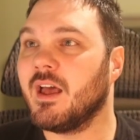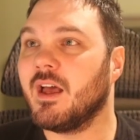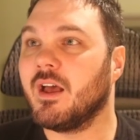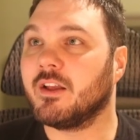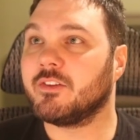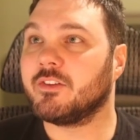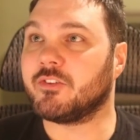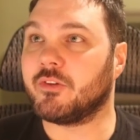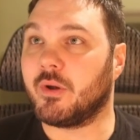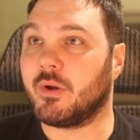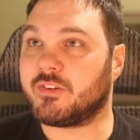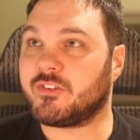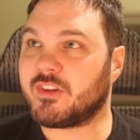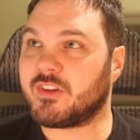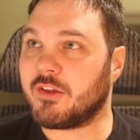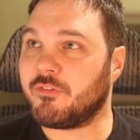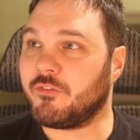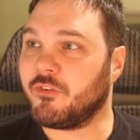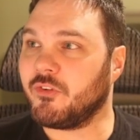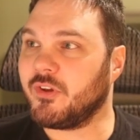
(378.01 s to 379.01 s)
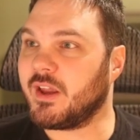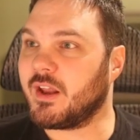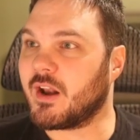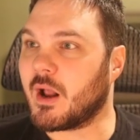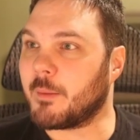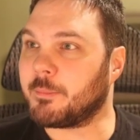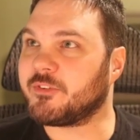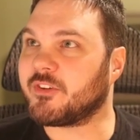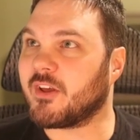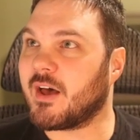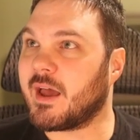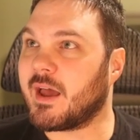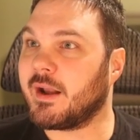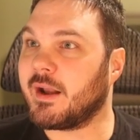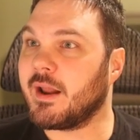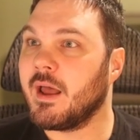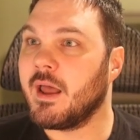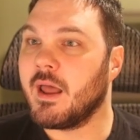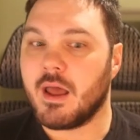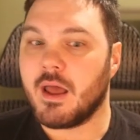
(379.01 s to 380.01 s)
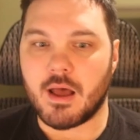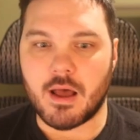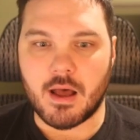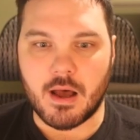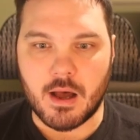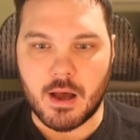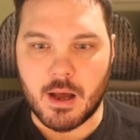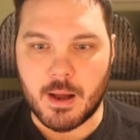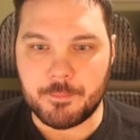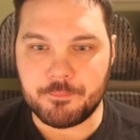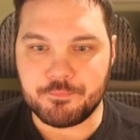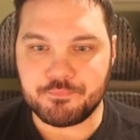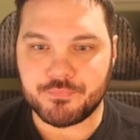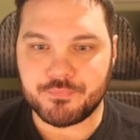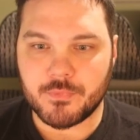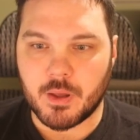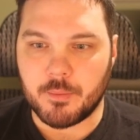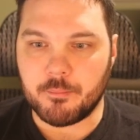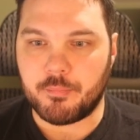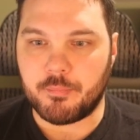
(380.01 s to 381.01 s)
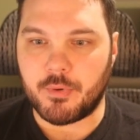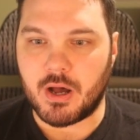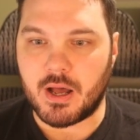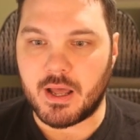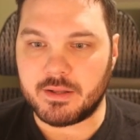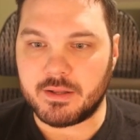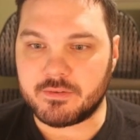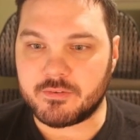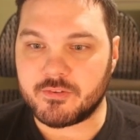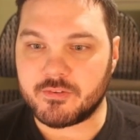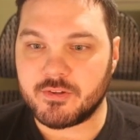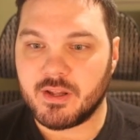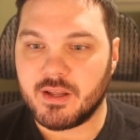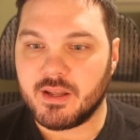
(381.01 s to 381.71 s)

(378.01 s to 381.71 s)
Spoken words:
So it's definitely an upside, but